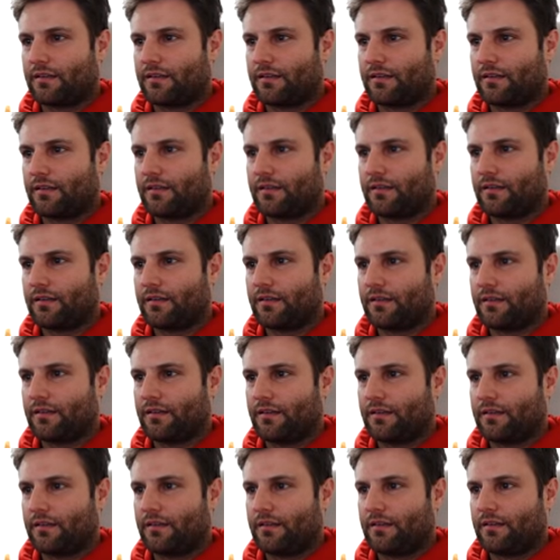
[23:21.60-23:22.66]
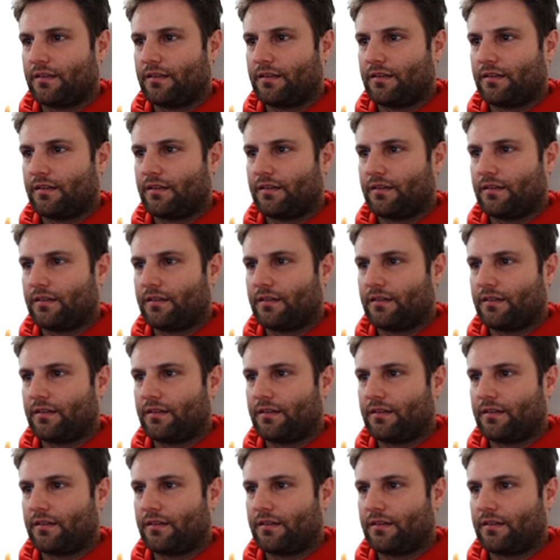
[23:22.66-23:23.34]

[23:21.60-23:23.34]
(no one is talking)